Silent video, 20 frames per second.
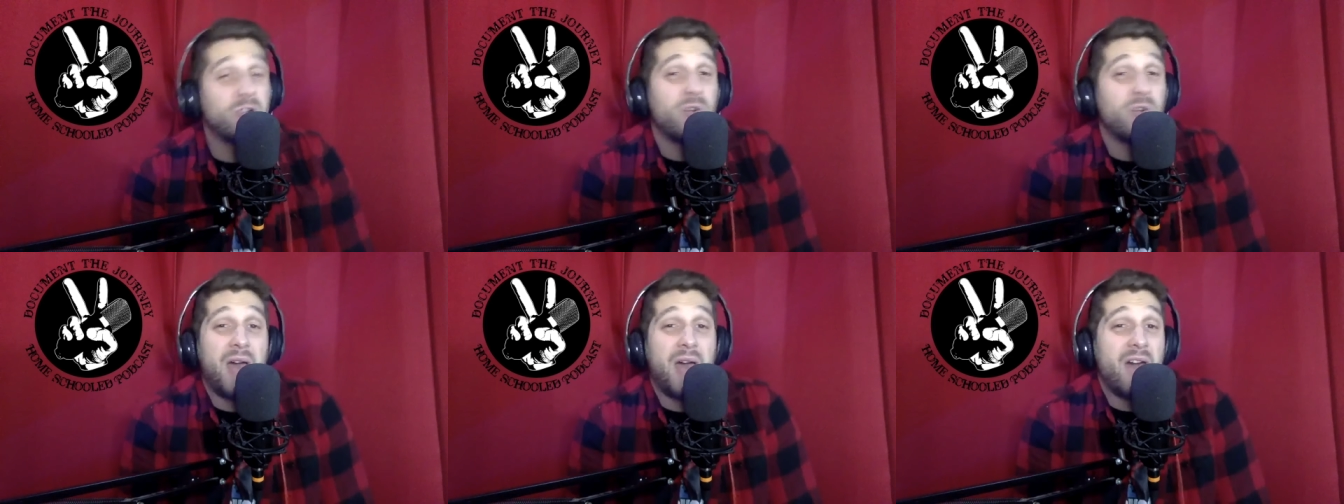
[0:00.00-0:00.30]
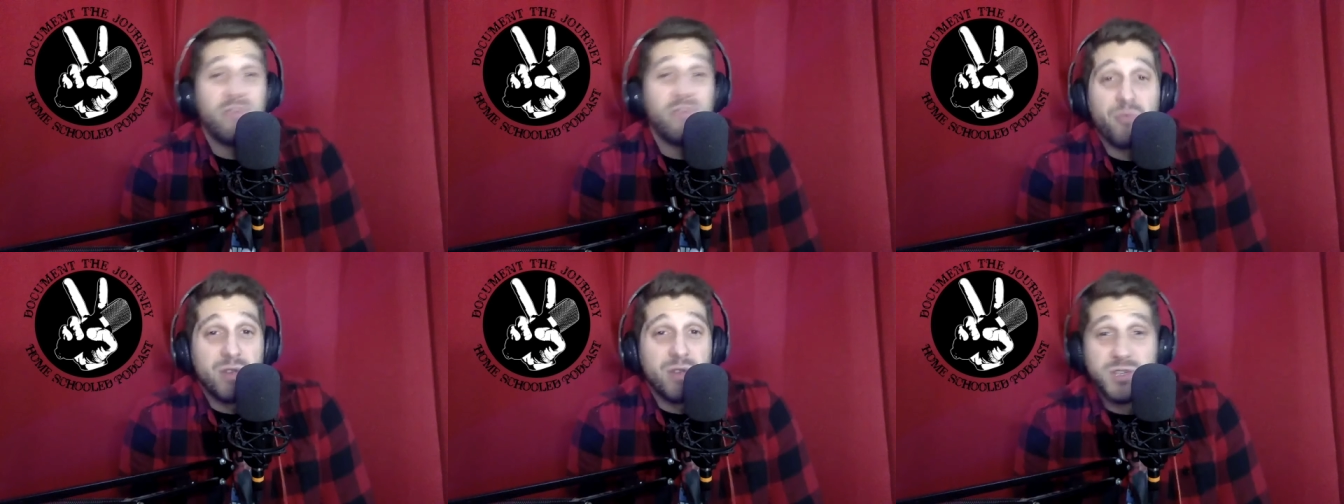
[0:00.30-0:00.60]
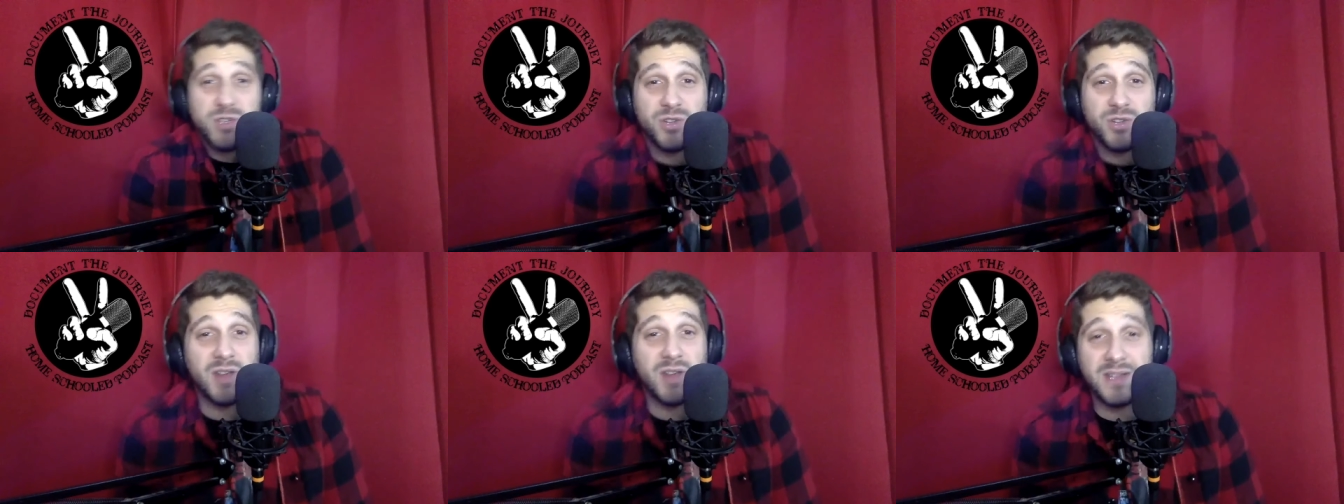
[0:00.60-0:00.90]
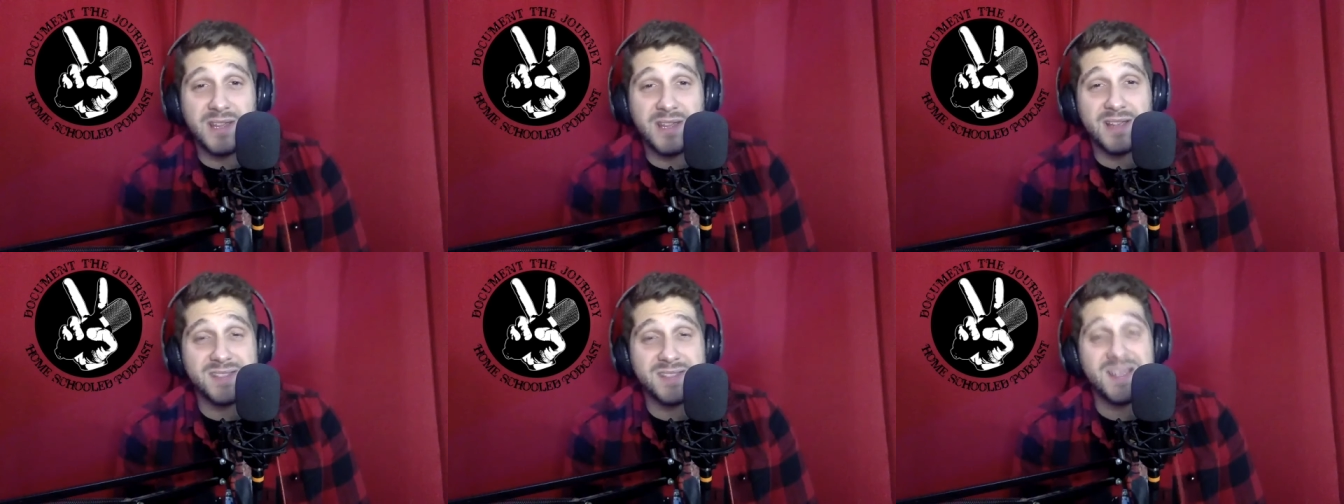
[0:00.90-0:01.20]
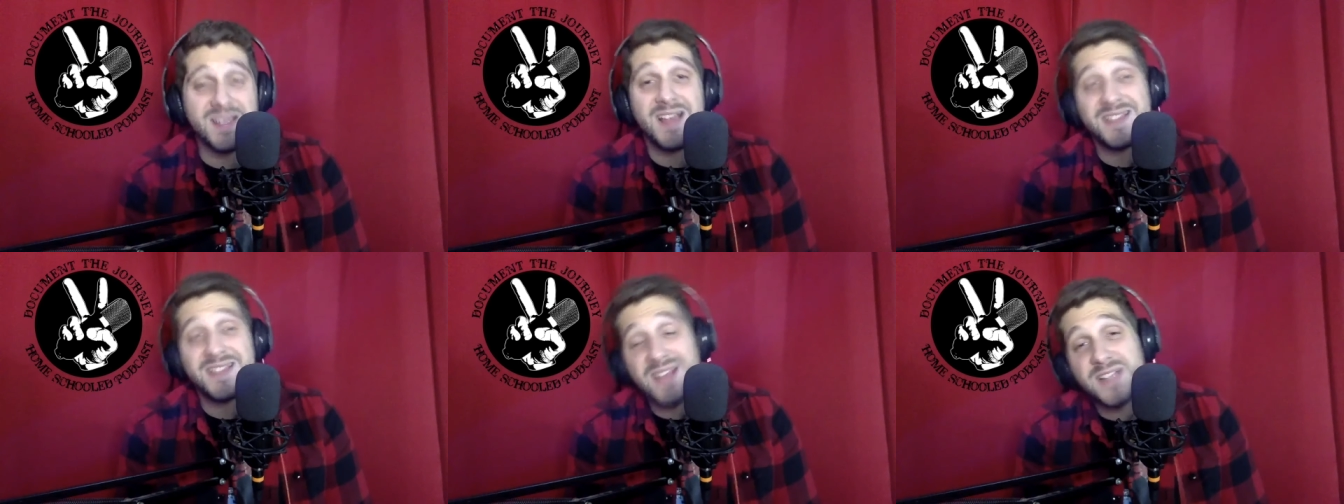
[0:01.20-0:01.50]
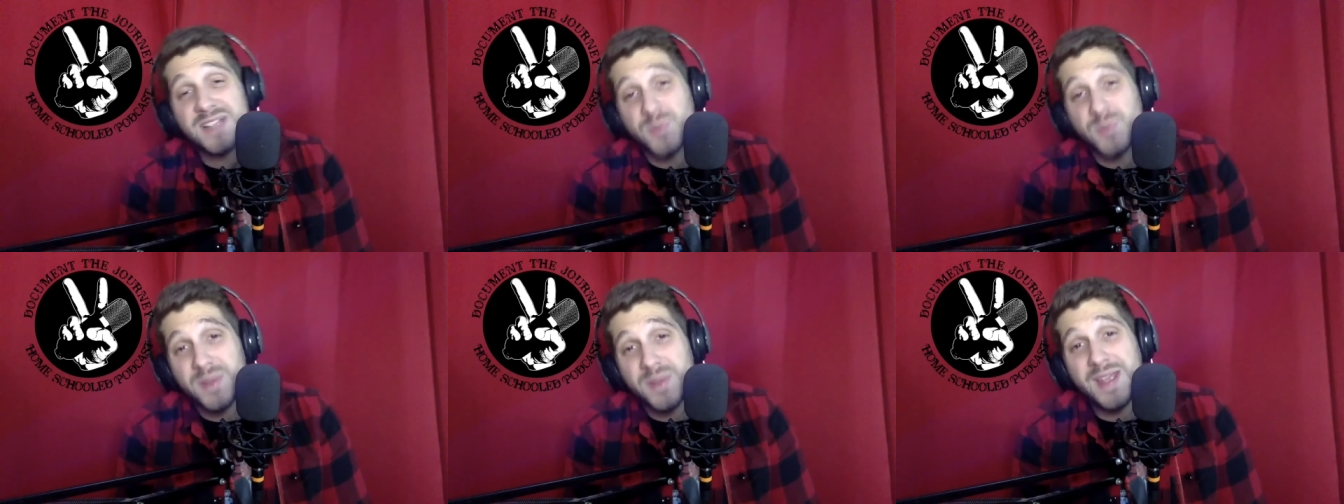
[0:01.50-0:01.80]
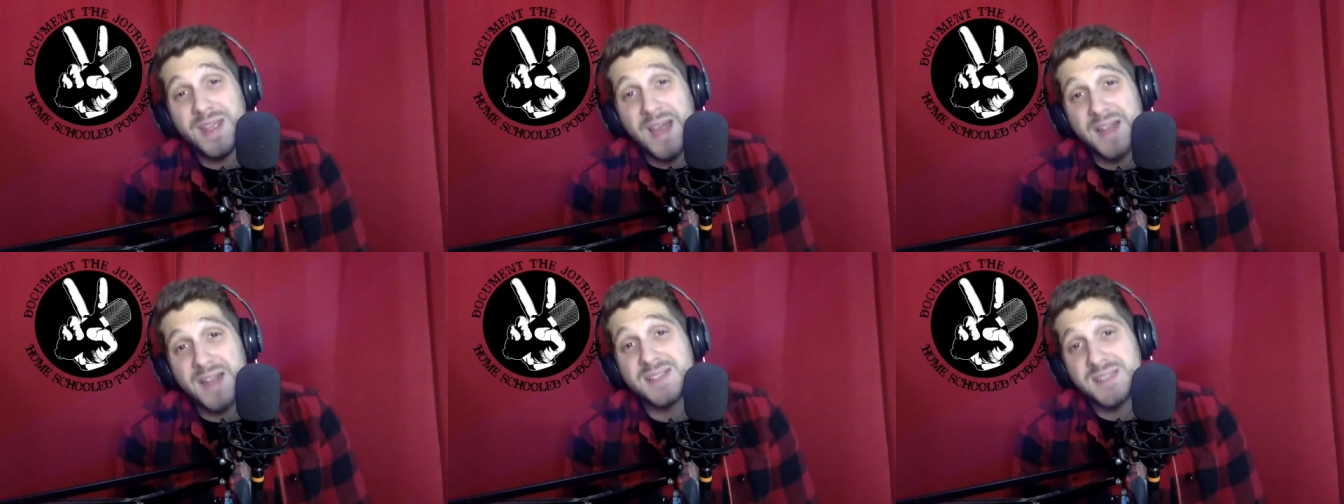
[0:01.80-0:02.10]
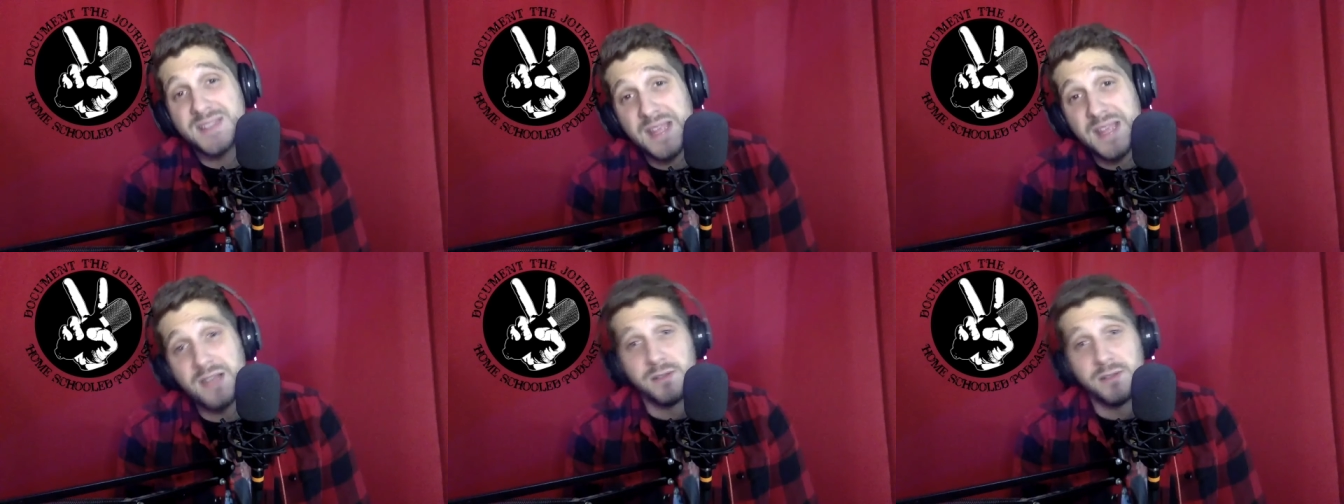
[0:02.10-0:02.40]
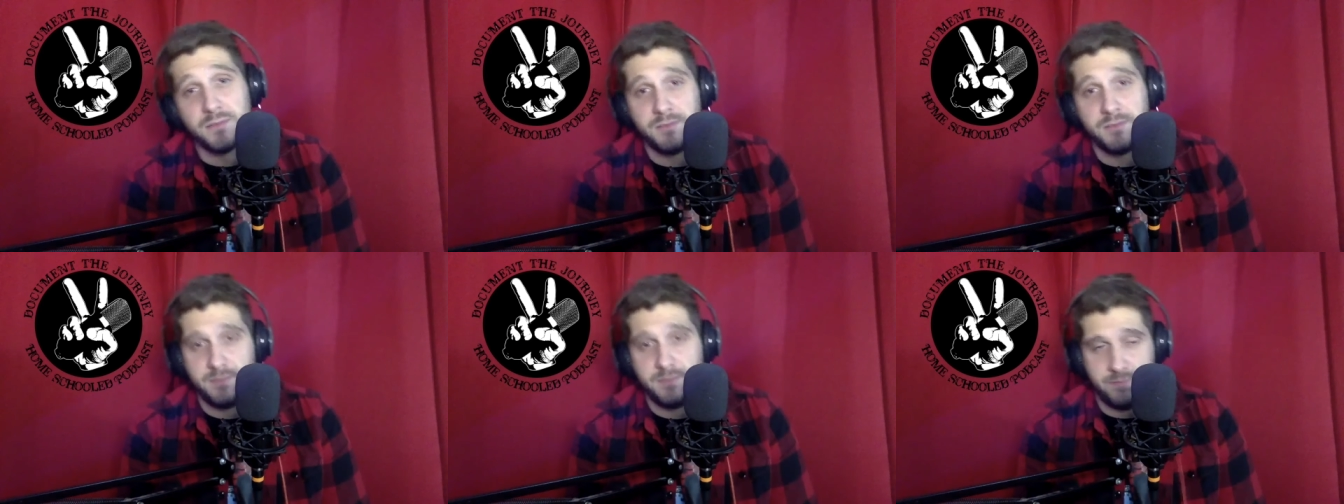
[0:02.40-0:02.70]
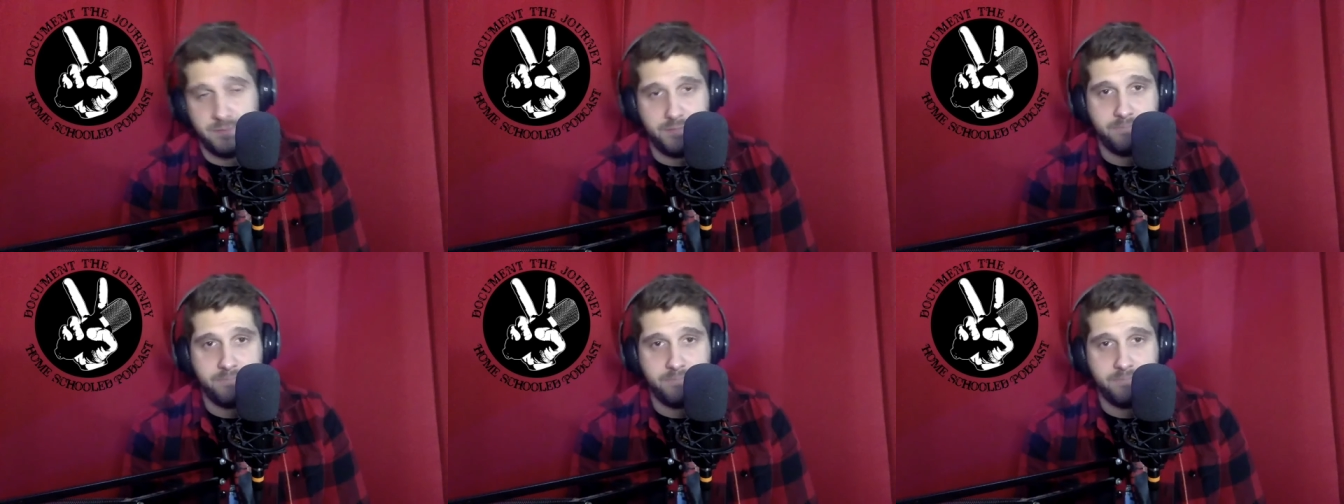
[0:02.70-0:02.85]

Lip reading: don't have original ideas. That's why they got to steal them.